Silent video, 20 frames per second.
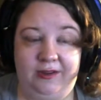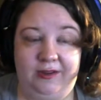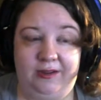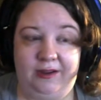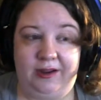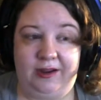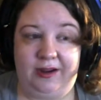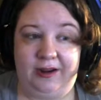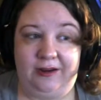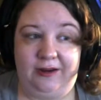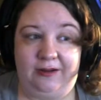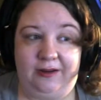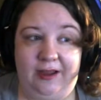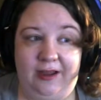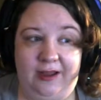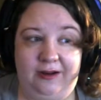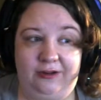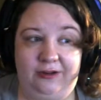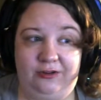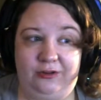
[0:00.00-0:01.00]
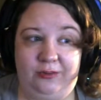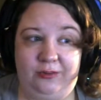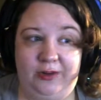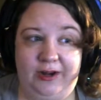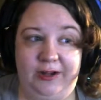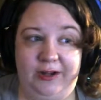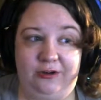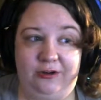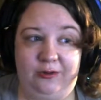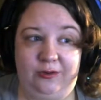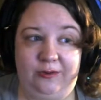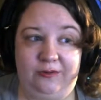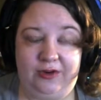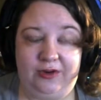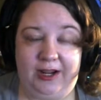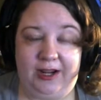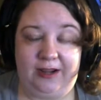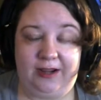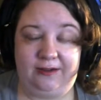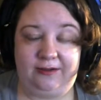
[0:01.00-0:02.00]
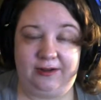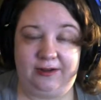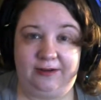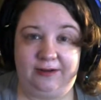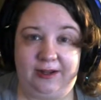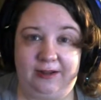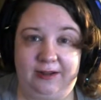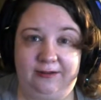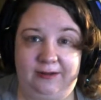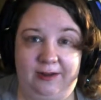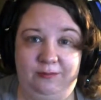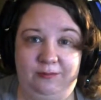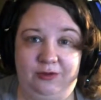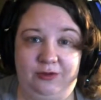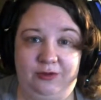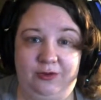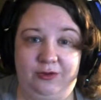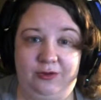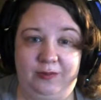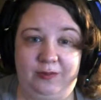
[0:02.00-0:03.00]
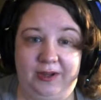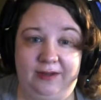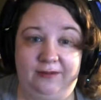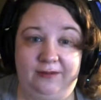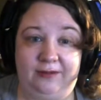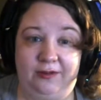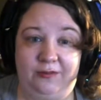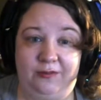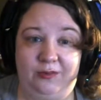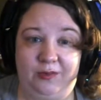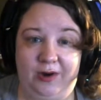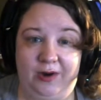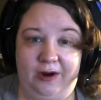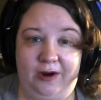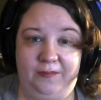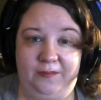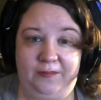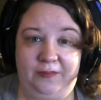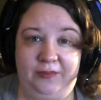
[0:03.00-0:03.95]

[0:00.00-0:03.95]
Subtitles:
And that is what I do every day, is I take steps toward being self-aware.